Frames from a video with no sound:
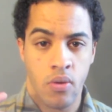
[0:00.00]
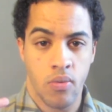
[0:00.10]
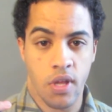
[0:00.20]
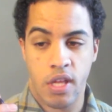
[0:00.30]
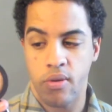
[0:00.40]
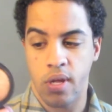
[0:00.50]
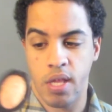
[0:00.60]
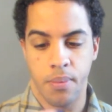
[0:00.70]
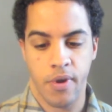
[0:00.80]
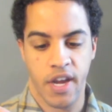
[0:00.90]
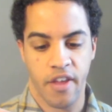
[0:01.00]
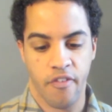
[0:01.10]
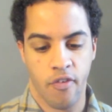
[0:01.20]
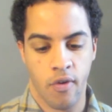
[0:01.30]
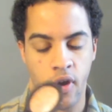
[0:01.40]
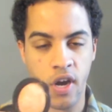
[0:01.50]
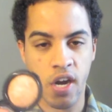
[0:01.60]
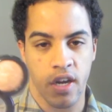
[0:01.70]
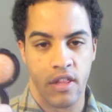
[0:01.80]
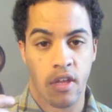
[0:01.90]
Really, really pretty
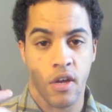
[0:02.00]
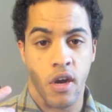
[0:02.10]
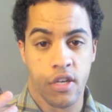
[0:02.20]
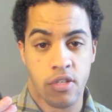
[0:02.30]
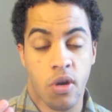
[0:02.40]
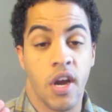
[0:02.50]
for the contour.